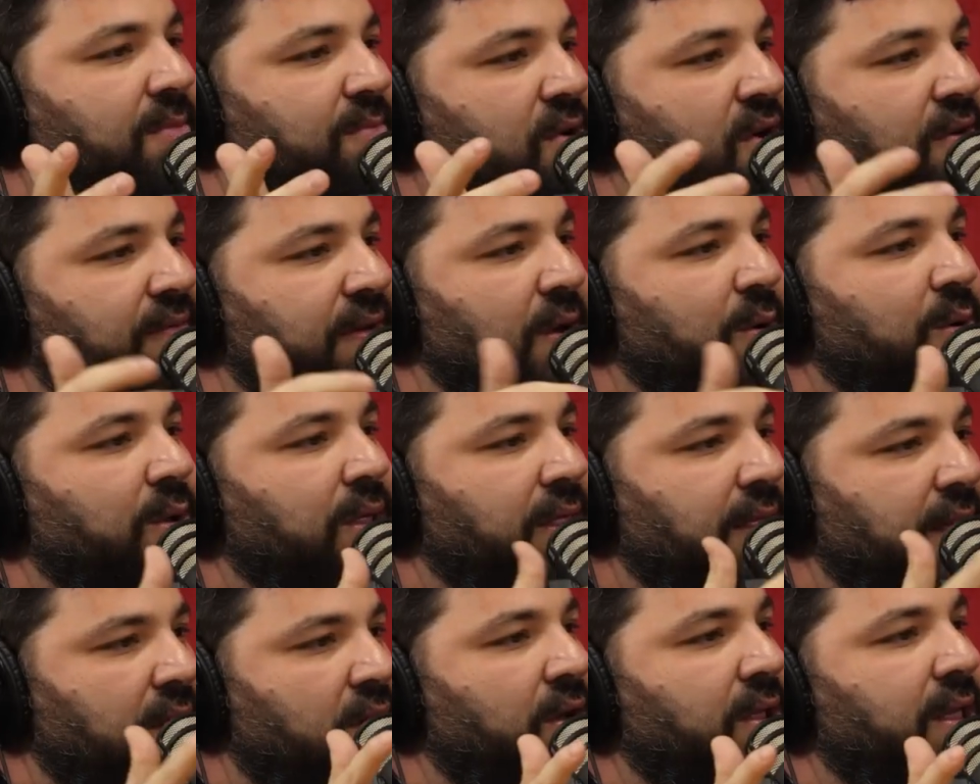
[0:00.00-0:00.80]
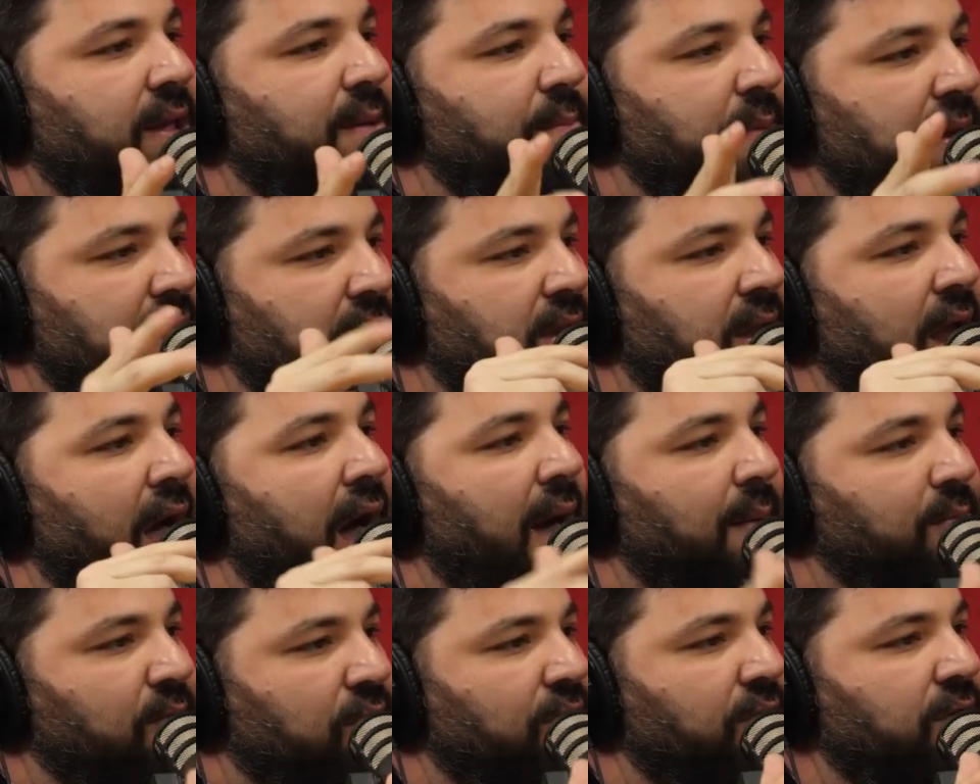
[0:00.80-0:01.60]
the movie, it would literally been
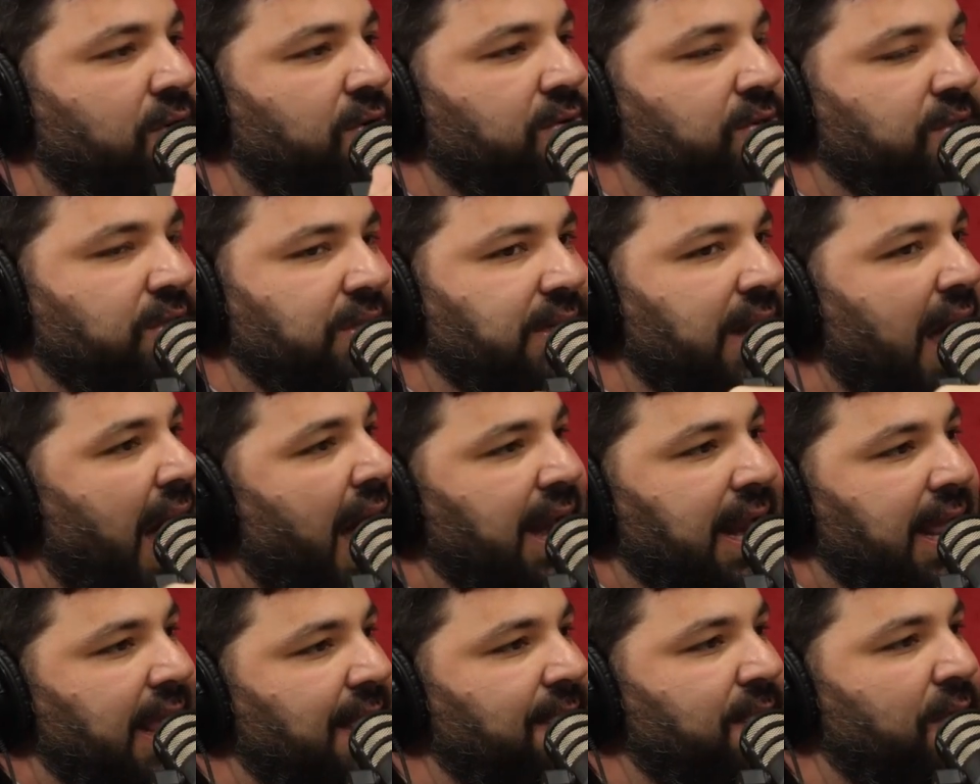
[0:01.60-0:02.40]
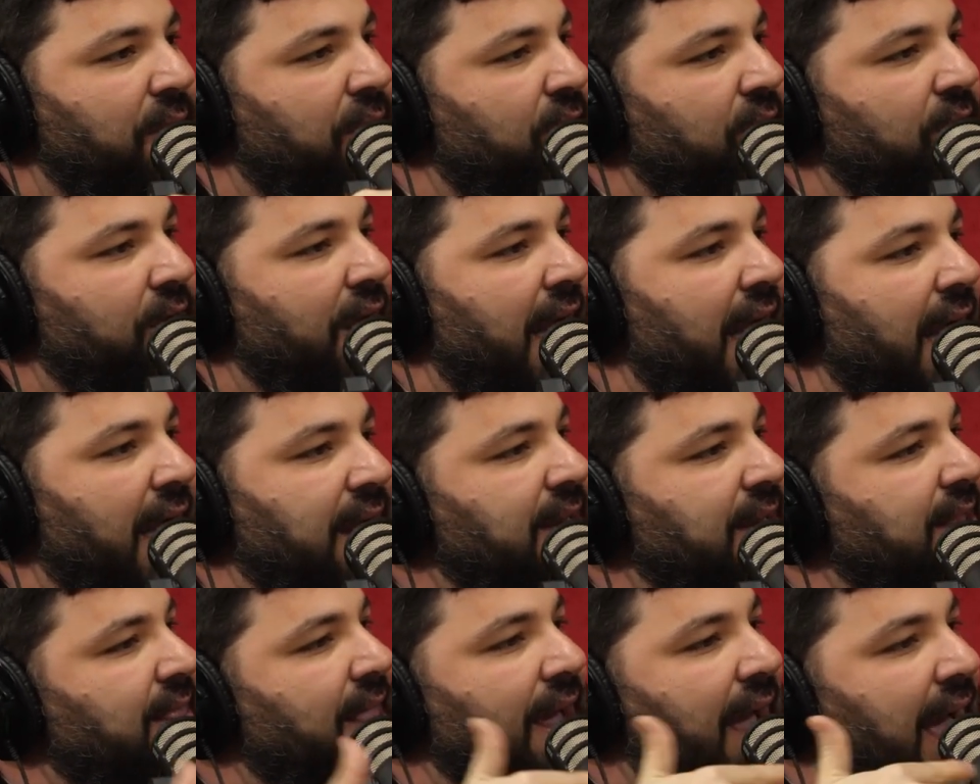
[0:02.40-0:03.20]
Tom Cruise not in the third
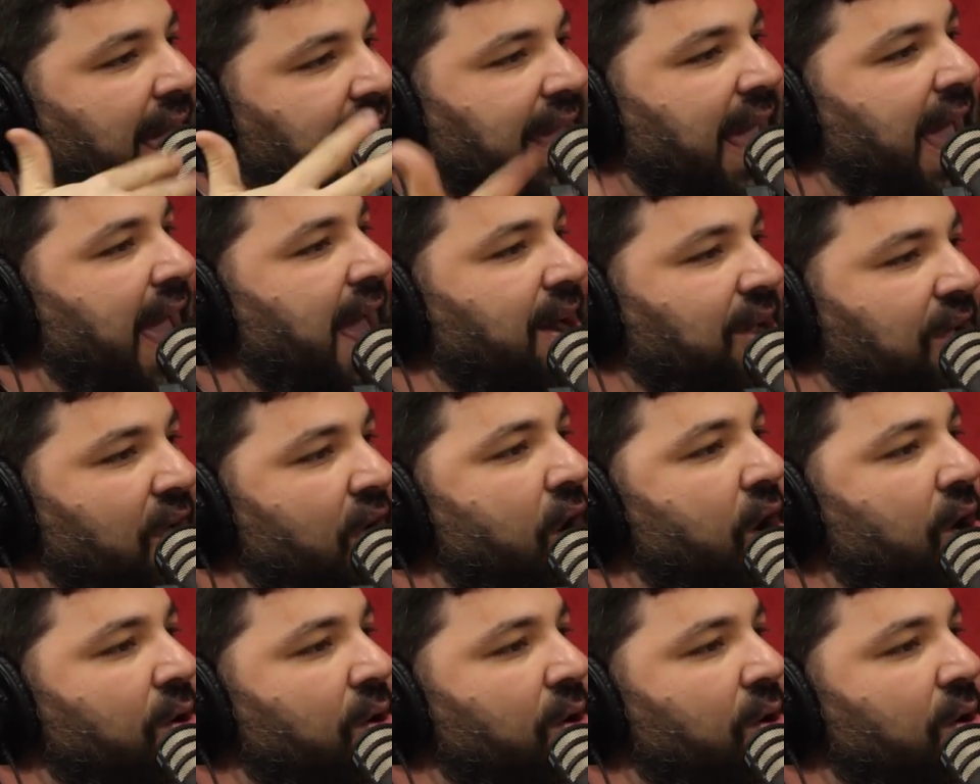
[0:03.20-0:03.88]
act. He's like, I can't go.